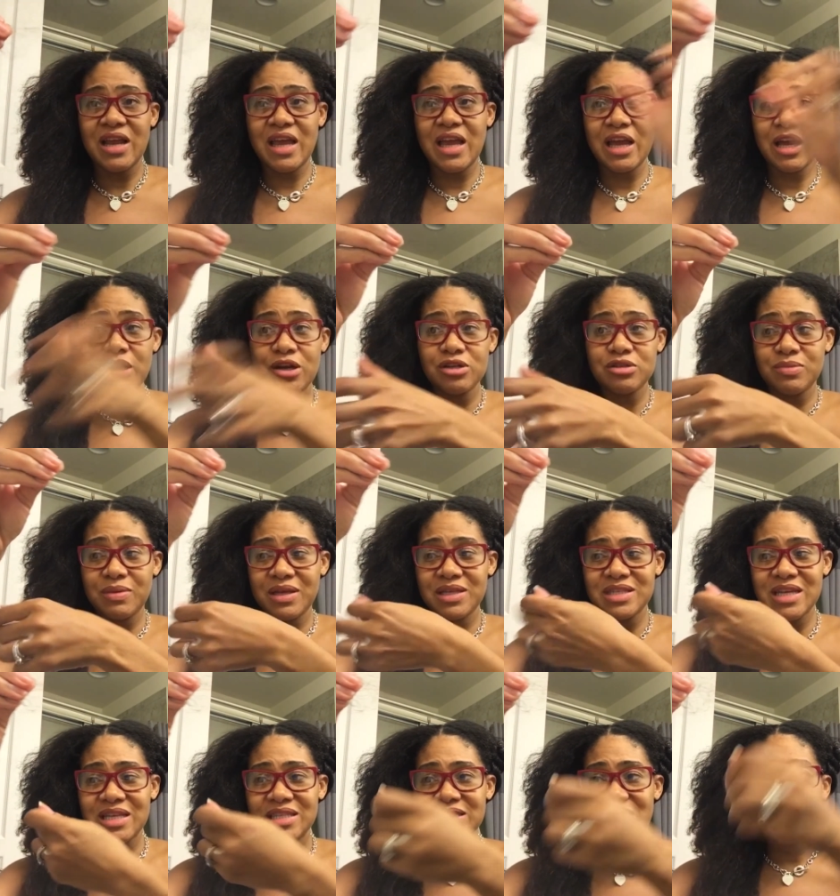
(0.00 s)
hairs because
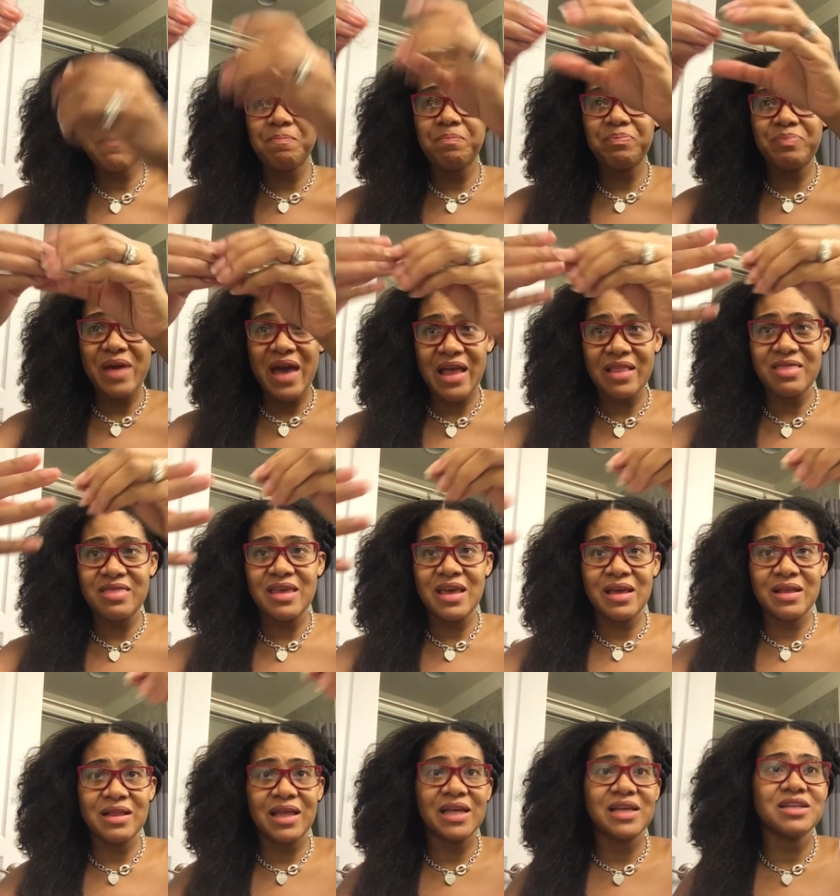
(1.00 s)
that's the bad
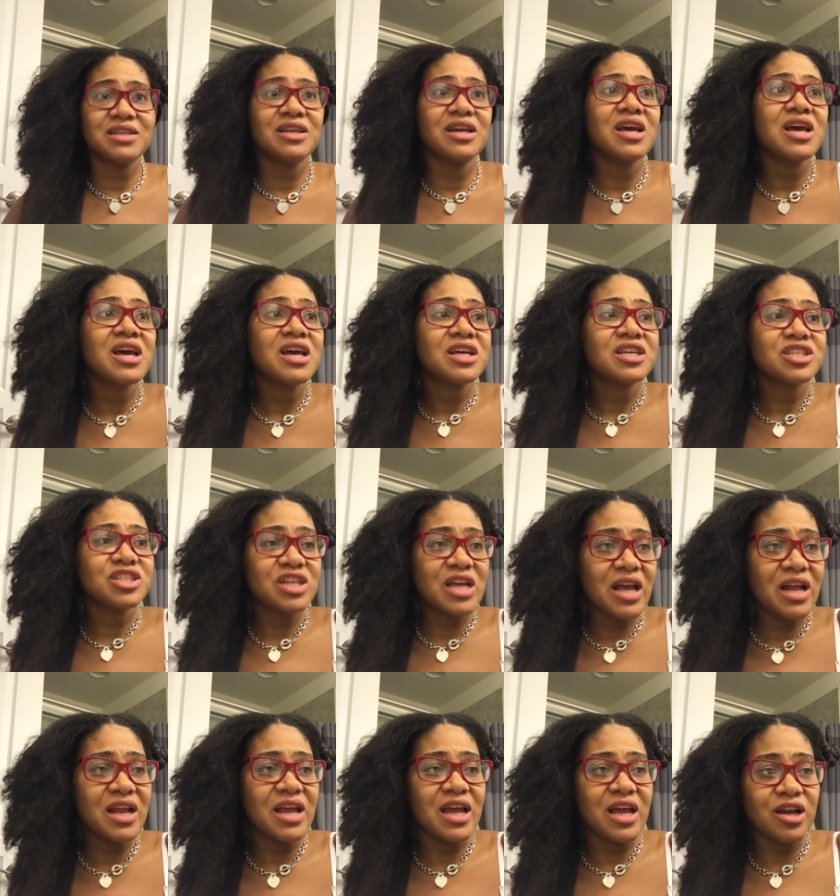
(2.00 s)
thing. Like
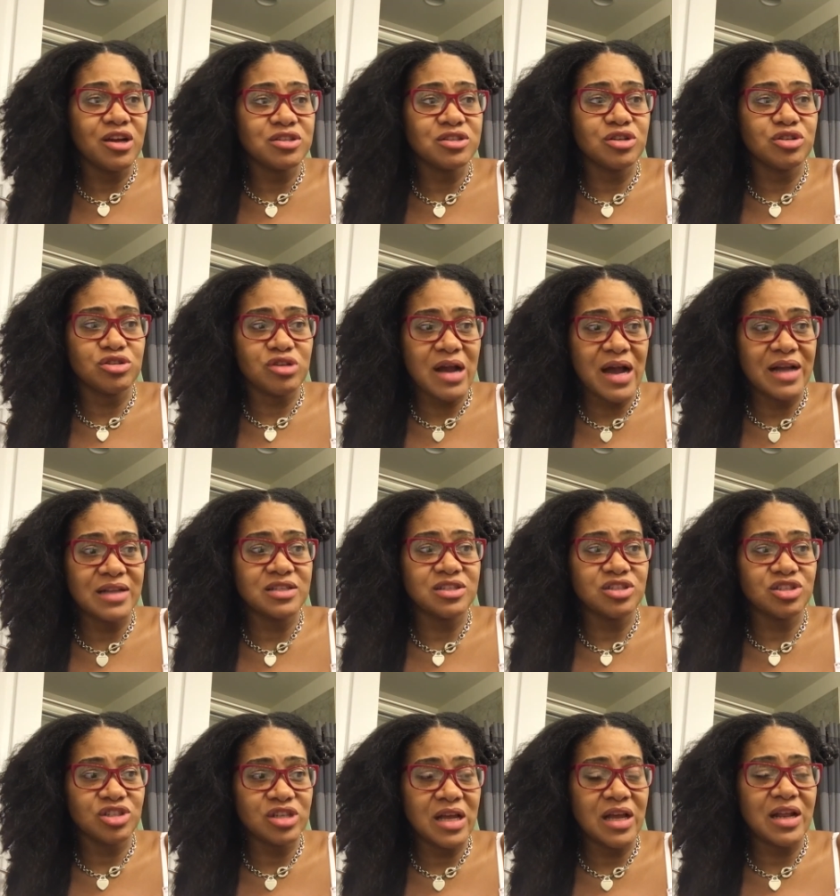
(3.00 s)
shed hairs attract
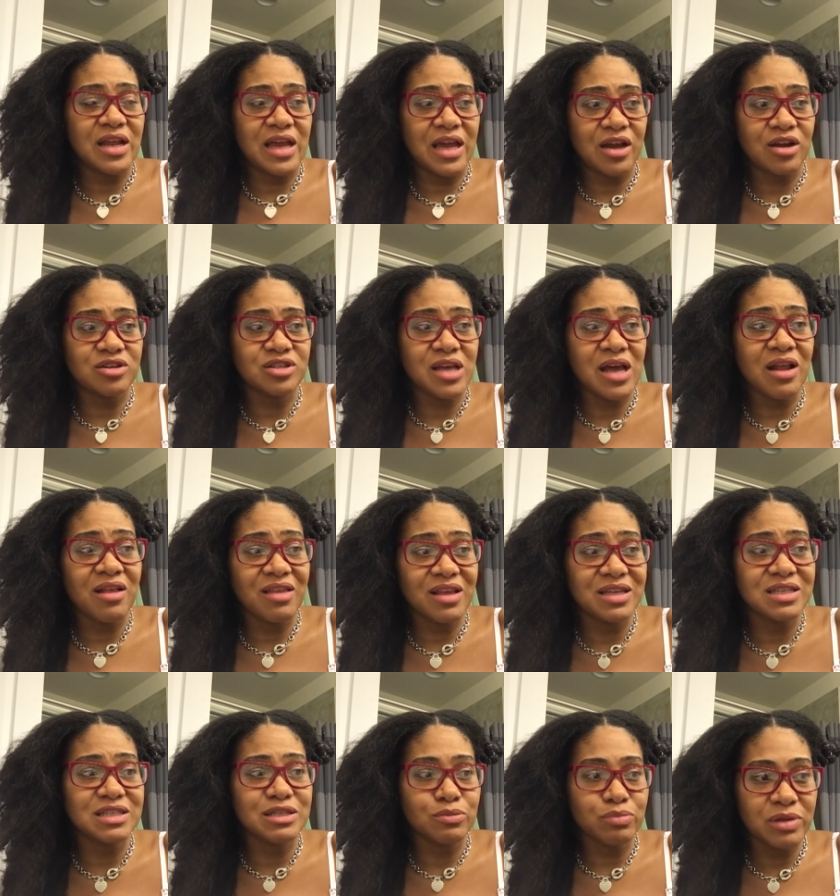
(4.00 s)
shed hairs, kind of
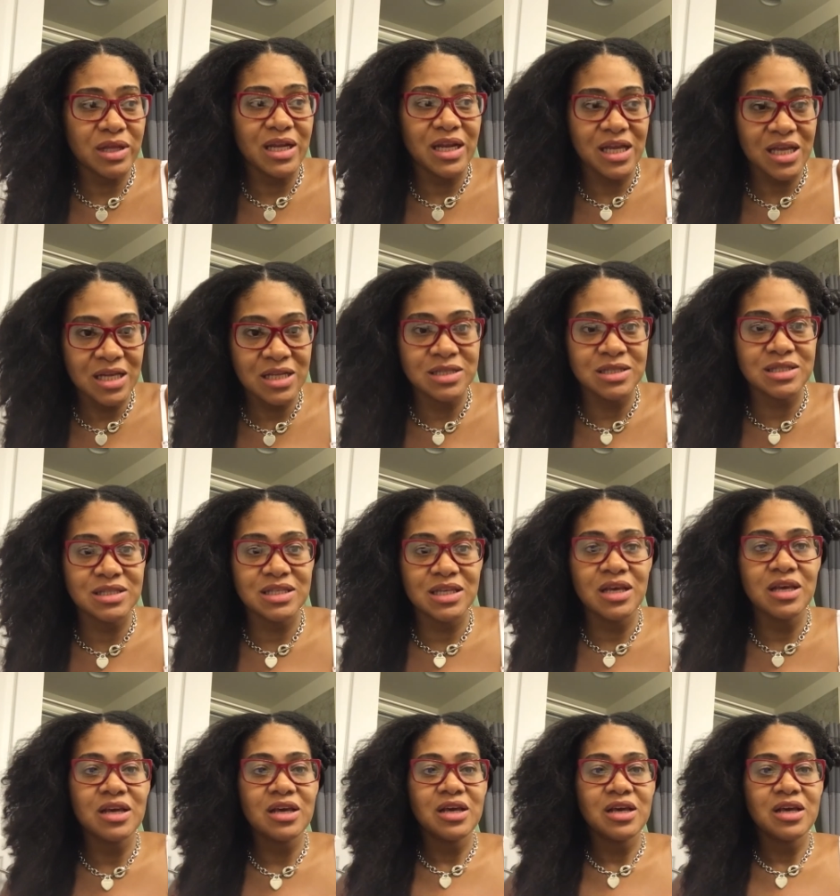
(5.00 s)
like split ends